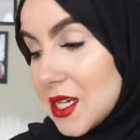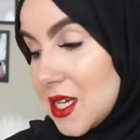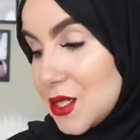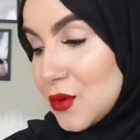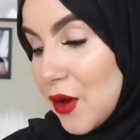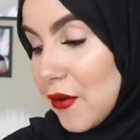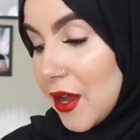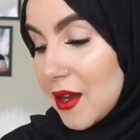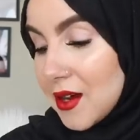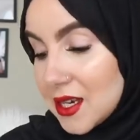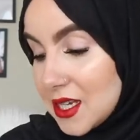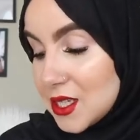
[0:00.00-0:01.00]
I need to wear
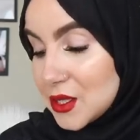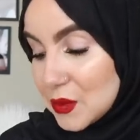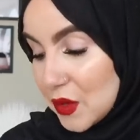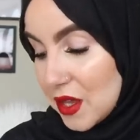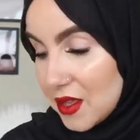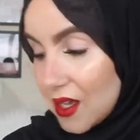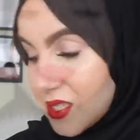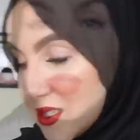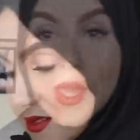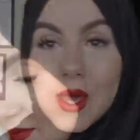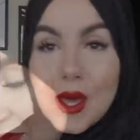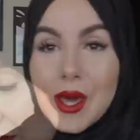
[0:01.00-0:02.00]
it. I need to wear this.